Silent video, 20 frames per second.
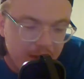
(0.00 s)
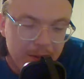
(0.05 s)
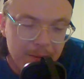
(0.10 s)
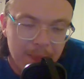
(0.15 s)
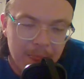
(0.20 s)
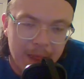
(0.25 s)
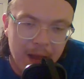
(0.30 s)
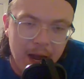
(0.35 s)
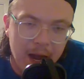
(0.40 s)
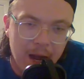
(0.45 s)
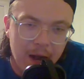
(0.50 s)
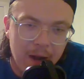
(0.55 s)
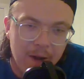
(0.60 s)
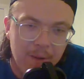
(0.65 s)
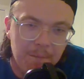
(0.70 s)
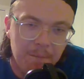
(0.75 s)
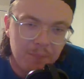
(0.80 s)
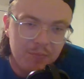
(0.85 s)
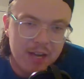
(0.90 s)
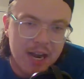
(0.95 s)

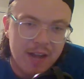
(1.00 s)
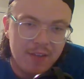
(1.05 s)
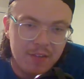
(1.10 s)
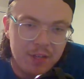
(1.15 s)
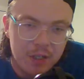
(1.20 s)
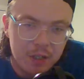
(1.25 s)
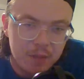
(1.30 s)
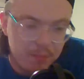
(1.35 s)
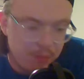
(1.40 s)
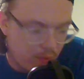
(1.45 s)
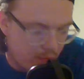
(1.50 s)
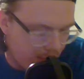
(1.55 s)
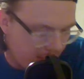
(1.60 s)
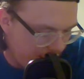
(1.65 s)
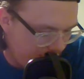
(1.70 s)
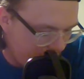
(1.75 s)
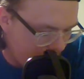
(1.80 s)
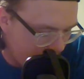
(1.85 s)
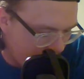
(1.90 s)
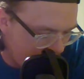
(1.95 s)
At this
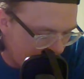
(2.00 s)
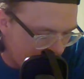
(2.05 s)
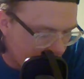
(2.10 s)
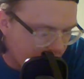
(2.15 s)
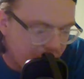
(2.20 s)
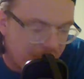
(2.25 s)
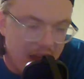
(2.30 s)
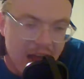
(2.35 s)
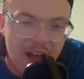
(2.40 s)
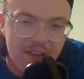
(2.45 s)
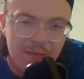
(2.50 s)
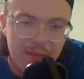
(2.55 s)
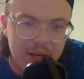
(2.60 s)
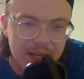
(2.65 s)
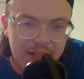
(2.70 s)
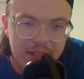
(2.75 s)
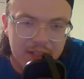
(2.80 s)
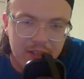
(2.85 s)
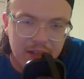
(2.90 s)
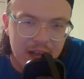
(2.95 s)
point, there's 5
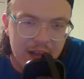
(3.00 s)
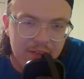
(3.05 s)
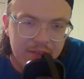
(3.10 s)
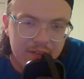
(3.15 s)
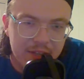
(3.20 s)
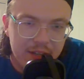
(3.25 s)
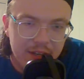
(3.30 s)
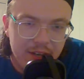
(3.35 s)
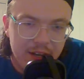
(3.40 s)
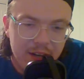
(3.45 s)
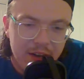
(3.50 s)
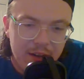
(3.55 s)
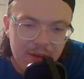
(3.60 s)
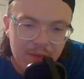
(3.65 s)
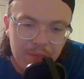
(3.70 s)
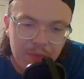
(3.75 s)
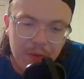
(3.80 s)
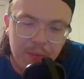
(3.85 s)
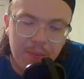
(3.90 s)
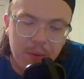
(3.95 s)
minutes left.
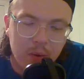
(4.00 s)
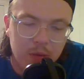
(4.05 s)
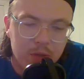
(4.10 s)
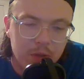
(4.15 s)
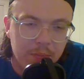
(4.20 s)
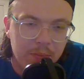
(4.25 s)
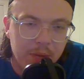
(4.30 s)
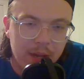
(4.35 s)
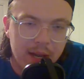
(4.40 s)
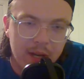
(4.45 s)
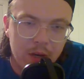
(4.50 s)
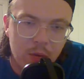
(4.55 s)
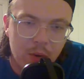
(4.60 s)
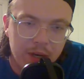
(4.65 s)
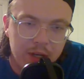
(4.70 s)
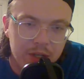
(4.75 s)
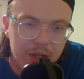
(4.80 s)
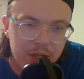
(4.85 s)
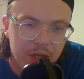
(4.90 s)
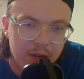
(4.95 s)
The Bolts are playing
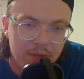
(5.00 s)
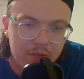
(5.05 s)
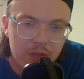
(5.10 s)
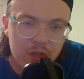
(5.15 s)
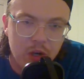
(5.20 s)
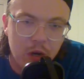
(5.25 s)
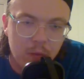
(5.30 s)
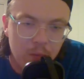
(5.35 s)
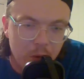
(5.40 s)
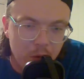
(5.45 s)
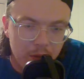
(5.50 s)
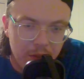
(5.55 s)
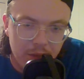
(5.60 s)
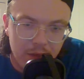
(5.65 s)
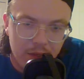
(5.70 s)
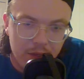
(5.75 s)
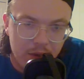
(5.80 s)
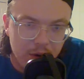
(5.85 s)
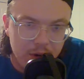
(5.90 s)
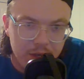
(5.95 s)
quick shifts, no more
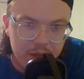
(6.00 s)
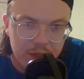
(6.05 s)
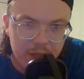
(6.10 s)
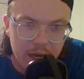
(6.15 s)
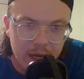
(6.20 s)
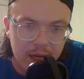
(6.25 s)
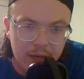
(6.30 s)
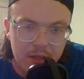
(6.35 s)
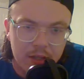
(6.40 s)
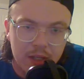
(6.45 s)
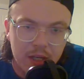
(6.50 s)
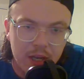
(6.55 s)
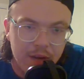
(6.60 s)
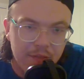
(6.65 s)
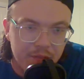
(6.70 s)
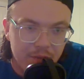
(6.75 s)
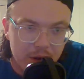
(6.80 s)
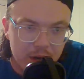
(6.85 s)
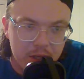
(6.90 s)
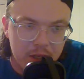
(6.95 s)
than 30 seconds. Get
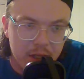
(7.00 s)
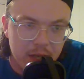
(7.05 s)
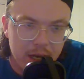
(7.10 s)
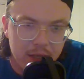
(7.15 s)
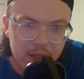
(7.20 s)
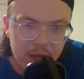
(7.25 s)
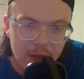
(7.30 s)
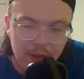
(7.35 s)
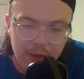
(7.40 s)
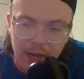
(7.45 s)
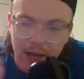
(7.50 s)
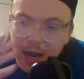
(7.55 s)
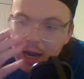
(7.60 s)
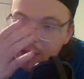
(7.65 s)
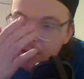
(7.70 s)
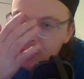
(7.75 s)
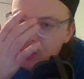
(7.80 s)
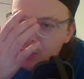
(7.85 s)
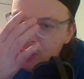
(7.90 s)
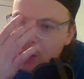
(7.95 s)
fresh legs on the
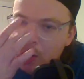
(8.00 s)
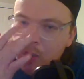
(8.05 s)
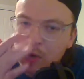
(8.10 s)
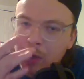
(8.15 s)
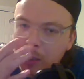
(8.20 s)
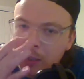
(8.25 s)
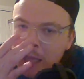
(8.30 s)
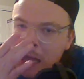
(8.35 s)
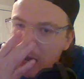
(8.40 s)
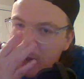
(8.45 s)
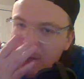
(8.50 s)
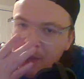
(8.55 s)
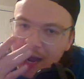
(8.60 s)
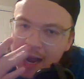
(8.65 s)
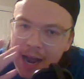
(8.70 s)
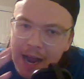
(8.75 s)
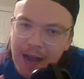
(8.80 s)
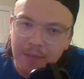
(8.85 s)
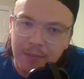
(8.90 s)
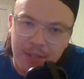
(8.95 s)
ice. Don't allow the
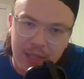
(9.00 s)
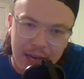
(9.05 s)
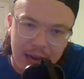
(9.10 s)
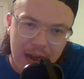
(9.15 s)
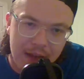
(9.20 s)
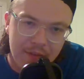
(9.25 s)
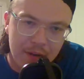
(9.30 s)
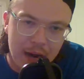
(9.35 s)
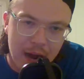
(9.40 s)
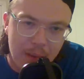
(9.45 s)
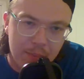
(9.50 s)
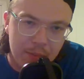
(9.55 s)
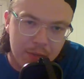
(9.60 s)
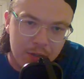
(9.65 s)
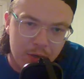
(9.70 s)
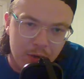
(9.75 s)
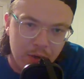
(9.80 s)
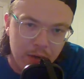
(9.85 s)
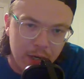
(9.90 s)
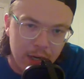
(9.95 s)
Habs to have an
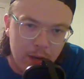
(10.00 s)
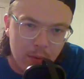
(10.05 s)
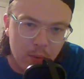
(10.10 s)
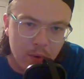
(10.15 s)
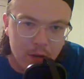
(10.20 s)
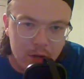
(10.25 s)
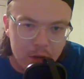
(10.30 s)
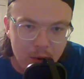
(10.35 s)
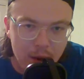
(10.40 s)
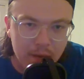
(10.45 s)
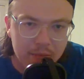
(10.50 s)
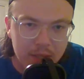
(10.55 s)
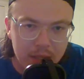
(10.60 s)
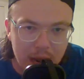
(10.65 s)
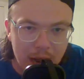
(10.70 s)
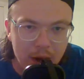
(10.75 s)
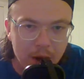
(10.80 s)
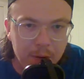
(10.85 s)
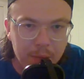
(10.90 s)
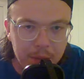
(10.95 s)
opportunity where you have
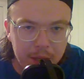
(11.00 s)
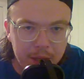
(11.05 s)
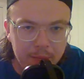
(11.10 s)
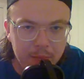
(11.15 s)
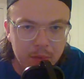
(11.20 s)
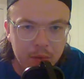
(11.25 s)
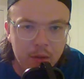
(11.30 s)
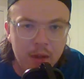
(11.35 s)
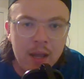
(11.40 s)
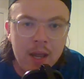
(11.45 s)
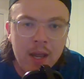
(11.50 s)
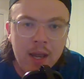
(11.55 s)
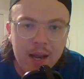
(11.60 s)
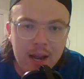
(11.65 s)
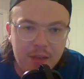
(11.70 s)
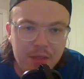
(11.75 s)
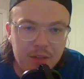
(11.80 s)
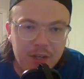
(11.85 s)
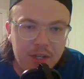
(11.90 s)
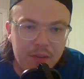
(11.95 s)
tired people
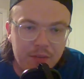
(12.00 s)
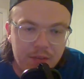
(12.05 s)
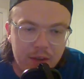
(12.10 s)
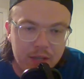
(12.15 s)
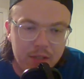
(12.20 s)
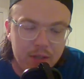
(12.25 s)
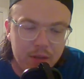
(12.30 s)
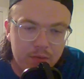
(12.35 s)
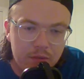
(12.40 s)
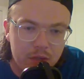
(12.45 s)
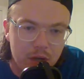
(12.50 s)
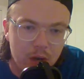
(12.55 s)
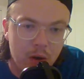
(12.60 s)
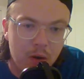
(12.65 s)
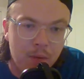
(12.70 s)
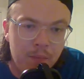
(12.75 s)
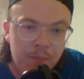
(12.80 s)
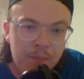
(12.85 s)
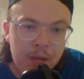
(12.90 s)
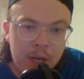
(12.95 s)
in the defensive
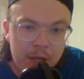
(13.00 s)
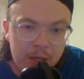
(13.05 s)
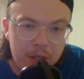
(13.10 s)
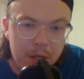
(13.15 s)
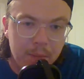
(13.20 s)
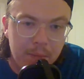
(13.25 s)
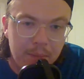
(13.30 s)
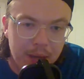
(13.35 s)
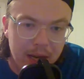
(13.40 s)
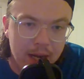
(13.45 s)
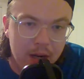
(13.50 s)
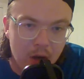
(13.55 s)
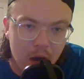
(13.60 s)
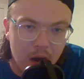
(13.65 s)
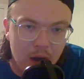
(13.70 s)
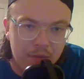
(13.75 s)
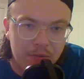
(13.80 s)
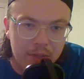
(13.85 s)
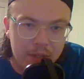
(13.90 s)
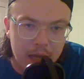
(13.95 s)
zone to pick
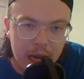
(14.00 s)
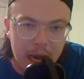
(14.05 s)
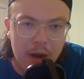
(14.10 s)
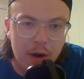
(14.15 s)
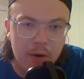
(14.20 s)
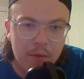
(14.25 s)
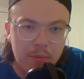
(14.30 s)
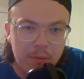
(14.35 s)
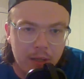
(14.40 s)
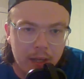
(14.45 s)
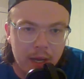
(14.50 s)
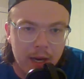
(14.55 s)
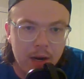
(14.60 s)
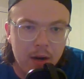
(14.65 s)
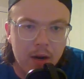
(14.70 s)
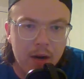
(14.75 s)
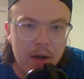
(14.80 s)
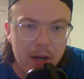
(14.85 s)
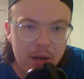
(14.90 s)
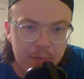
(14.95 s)
off a tired
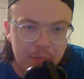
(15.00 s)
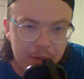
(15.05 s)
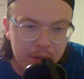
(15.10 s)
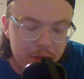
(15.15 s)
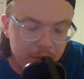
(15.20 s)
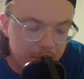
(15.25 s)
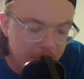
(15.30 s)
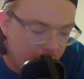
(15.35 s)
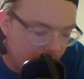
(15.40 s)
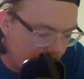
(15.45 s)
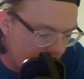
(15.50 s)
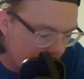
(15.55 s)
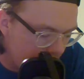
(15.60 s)
player and put the puck in the